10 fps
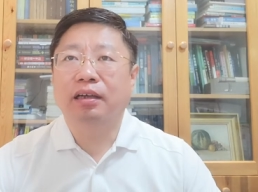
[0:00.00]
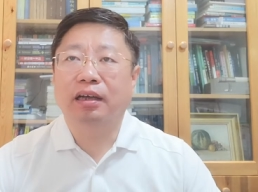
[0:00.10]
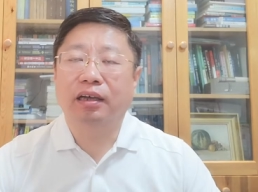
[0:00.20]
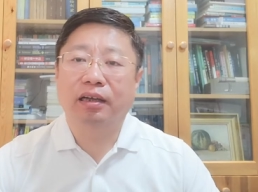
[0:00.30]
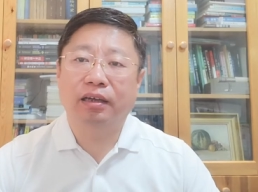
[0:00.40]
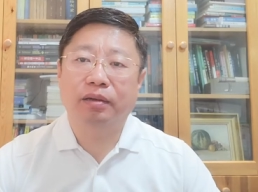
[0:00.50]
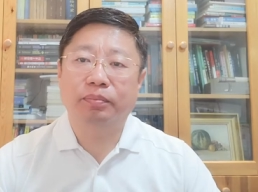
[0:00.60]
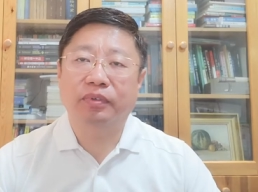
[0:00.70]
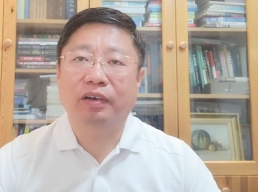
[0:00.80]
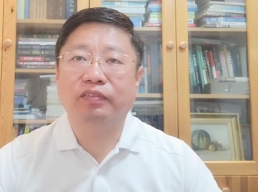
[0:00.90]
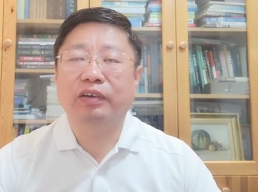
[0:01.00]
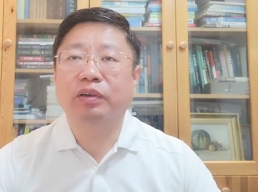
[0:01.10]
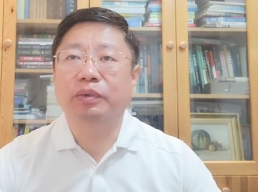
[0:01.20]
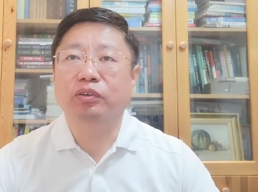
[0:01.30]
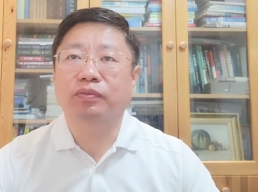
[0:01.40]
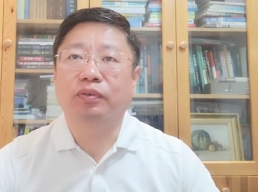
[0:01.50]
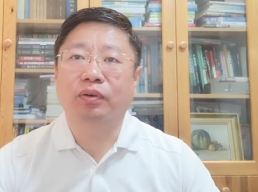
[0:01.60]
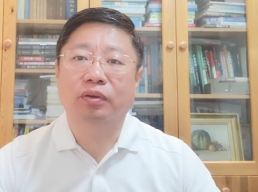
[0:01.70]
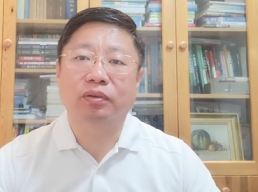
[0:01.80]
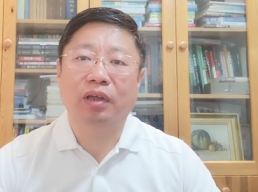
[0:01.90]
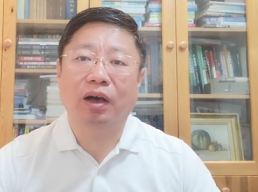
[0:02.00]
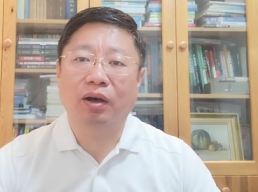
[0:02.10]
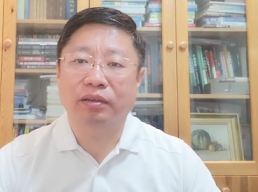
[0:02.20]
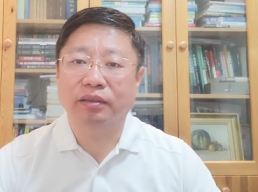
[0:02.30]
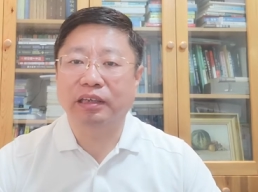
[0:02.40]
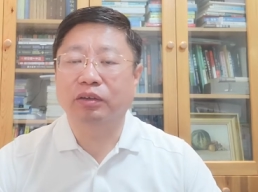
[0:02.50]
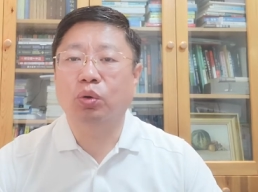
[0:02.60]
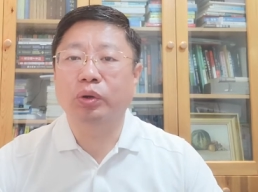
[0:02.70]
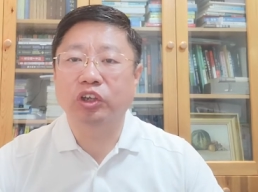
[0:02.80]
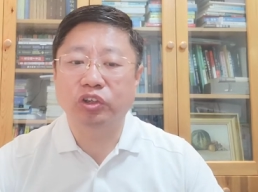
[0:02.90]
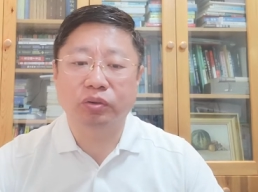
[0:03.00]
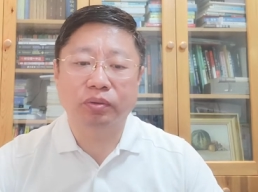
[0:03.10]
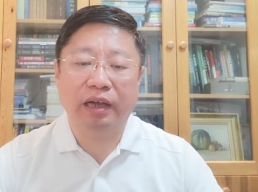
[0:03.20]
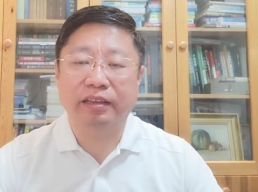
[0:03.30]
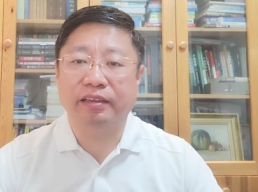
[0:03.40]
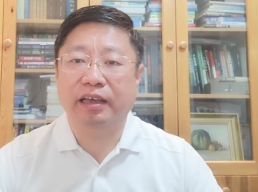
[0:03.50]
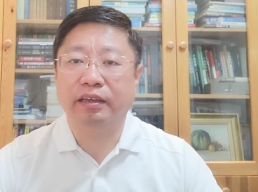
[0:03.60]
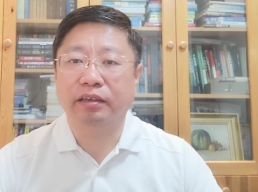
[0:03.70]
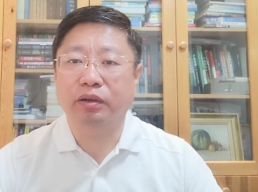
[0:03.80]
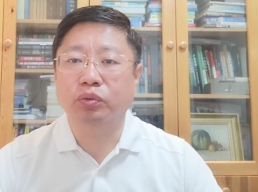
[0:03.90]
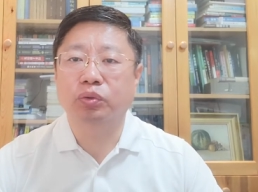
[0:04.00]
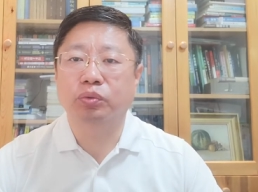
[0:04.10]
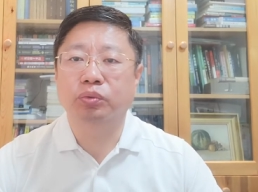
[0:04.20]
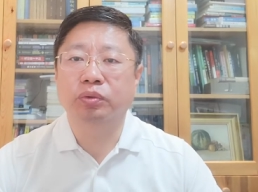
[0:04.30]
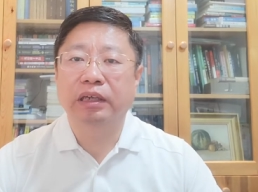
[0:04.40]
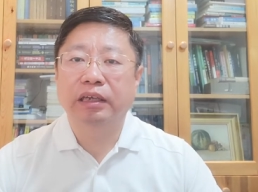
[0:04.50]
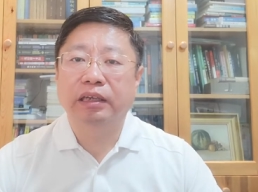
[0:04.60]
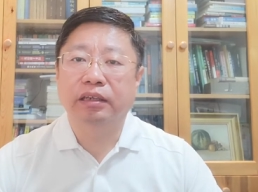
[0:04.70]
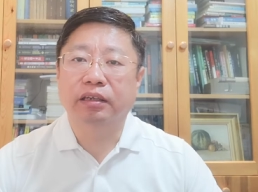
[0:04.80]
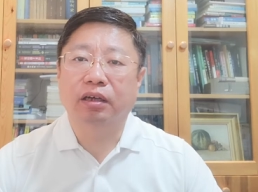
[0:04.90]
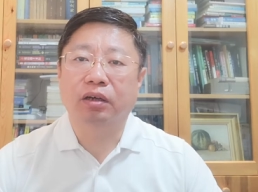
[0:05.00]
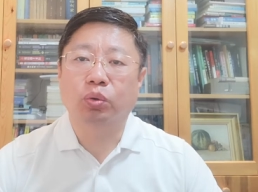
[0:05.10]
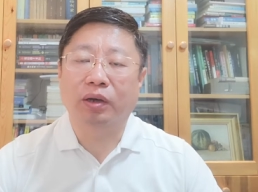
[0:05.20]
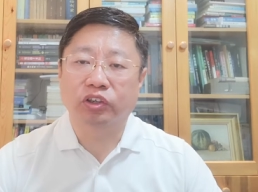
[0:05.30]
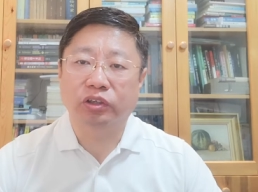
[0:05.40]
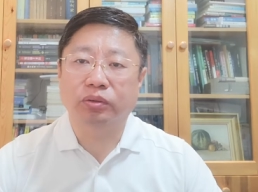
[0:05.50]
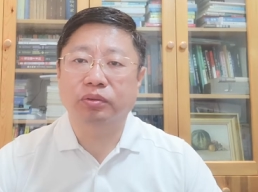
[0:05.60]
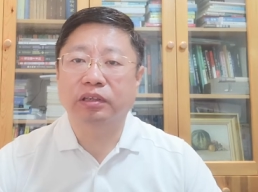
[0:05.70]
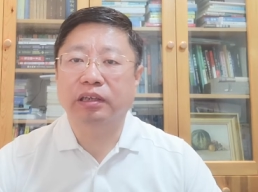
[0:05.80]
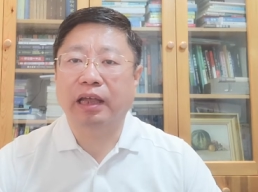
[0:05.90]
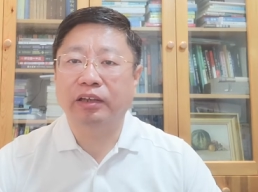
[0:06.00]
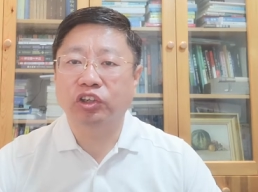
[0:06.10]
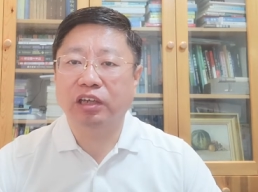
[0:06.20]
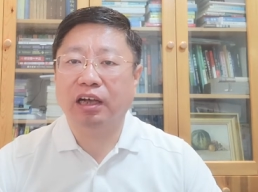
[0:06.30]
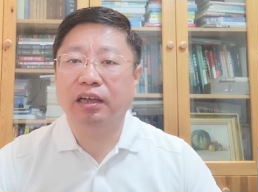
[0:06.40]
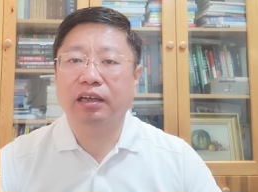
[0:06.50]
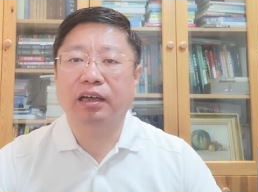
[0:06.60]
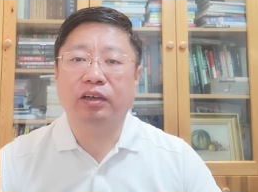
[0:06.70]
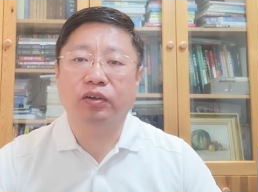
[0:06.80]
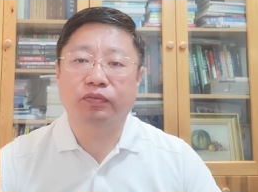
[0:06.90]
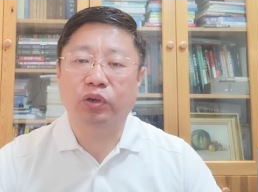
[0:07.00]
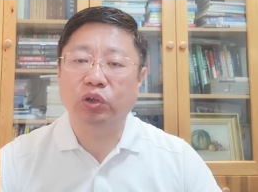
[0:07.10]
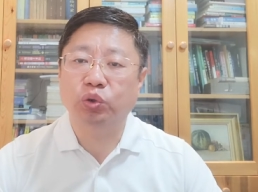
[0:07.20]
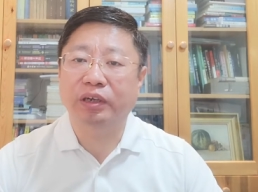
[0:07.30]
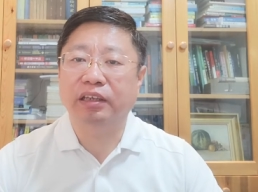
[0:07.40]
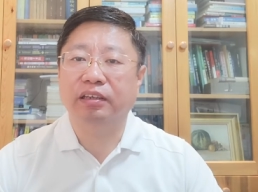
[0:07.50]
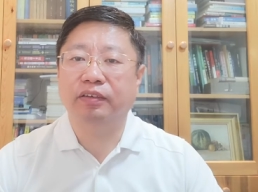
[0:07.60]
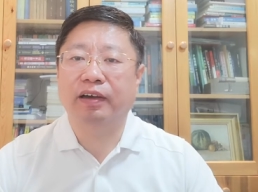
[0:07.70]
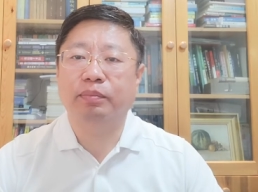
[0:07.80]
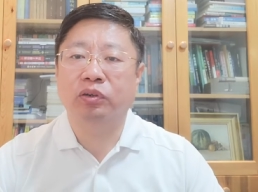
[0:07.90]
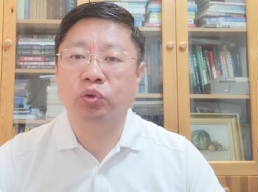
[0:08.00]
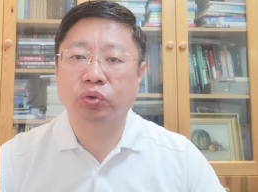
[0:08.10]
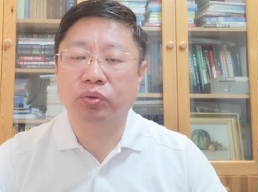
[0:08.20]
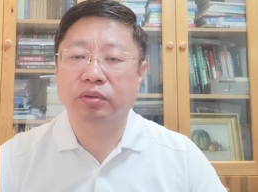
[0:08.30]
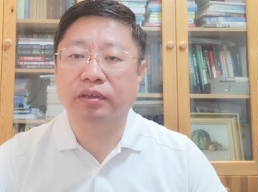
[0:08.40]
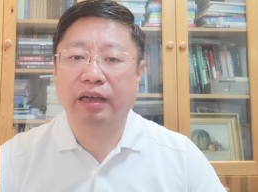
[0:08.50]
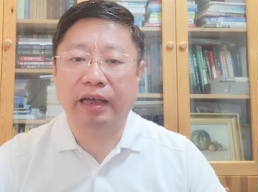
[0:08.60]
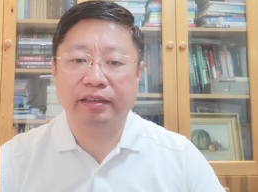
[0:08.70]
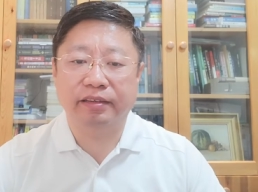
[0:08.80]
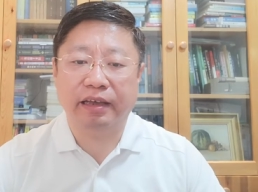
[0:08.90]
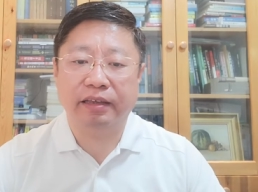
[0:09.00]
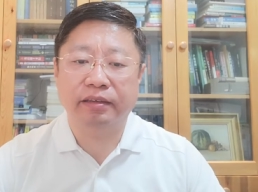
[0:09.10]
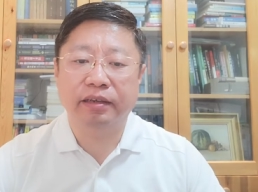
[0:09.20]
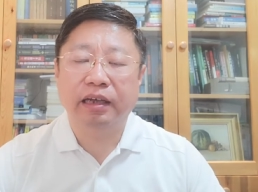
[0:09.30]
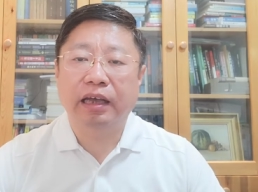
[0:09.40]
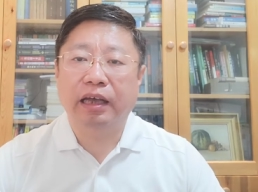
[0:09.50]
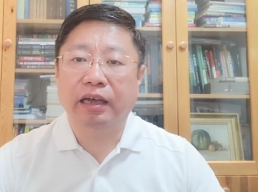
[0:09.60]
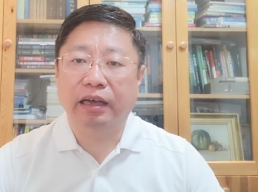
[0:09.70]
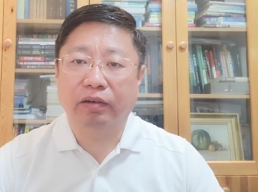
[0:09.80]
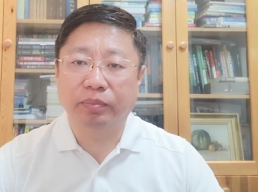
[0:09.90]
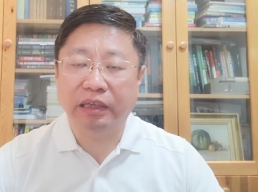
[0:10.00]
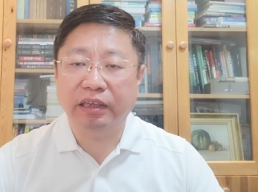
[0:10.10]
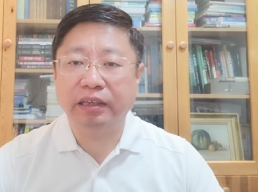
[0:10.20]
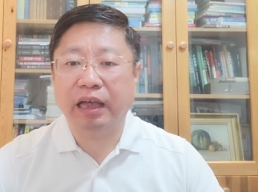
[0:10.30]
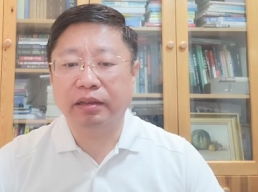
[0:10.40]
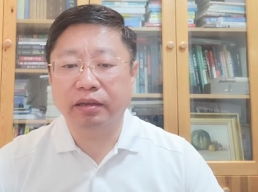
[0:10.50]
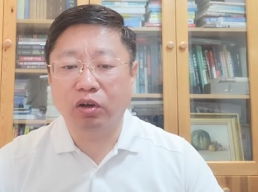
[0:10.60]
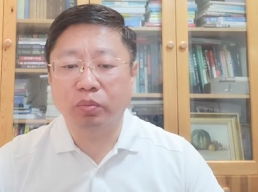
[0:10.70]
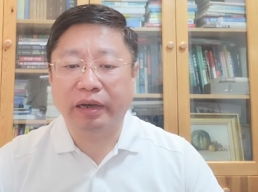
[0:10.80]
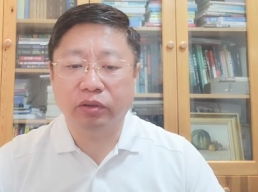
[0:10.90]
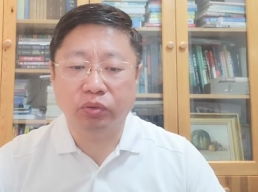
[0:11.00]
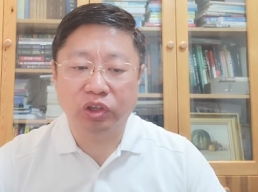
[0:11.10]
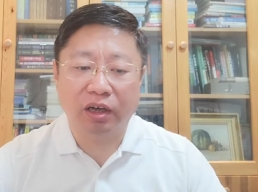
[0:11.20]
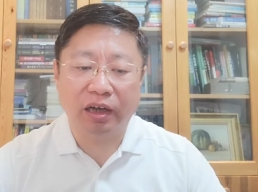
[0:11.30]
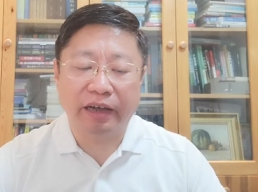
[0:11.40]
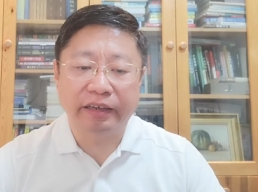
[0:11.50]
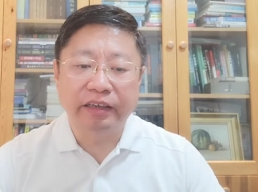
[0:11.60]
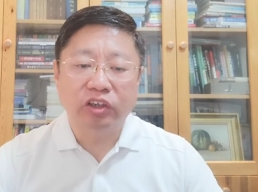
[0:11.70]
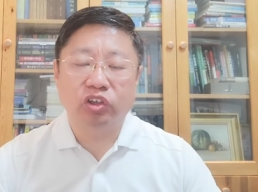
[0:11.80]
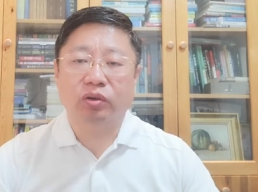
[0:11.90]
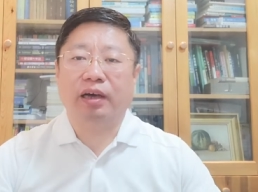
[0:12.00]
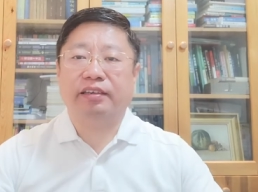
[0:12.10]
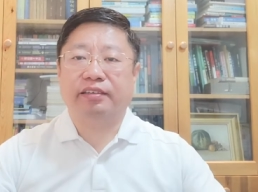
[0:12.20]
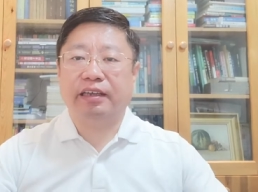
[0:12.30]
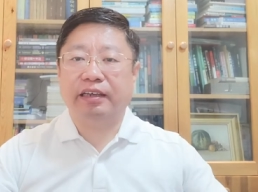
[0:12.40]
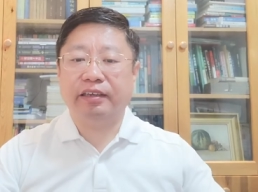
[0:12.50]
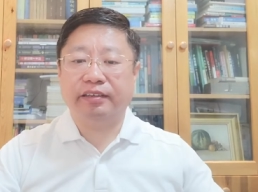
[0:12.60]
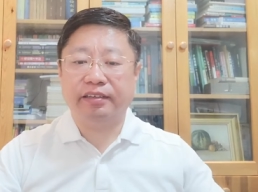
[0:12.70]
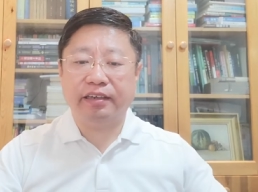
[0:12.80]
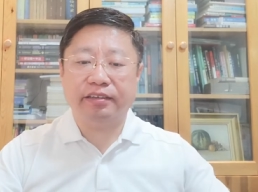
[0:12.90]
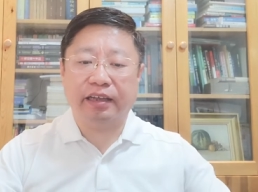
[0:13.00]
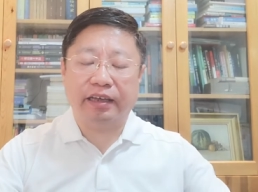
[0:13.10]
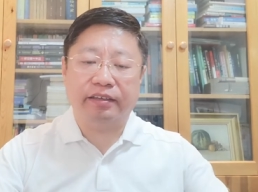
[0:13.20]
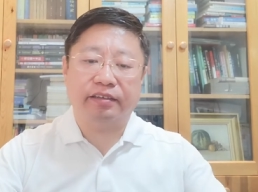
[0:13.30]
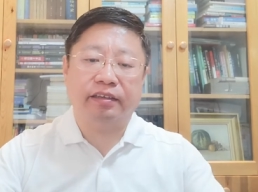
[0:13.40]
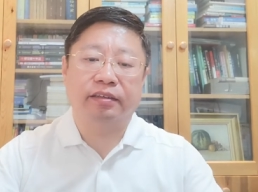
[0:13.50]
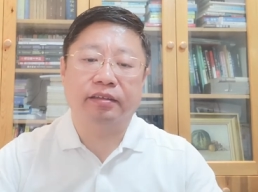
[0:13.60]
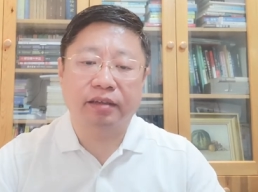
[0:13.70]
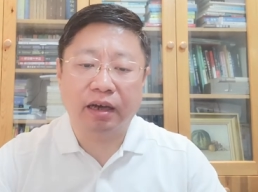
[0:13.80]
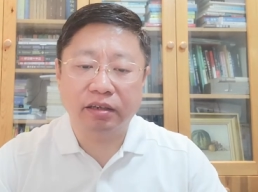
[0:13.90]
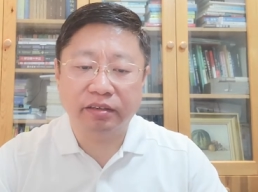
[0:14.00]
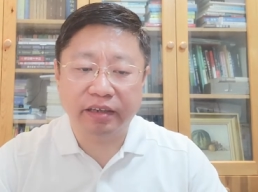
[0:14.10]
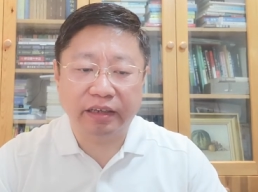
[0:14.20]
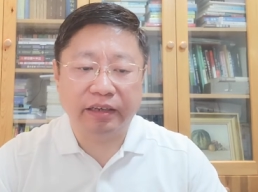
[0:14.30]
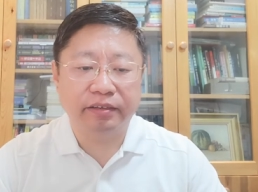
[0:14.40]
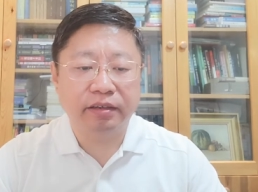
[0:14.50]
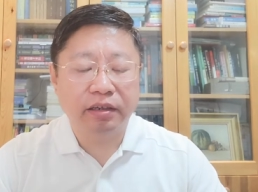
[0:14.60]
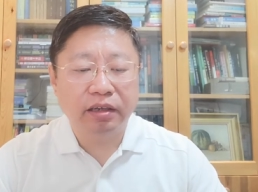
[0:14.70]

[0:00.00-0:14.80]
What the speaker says: a very beautiful town in Huizhou, and then go to Guangzhou, the Nansha Free Trade Development Zone, and then have a meeting and go back to Shanghai. So I stay 6 days in other cities.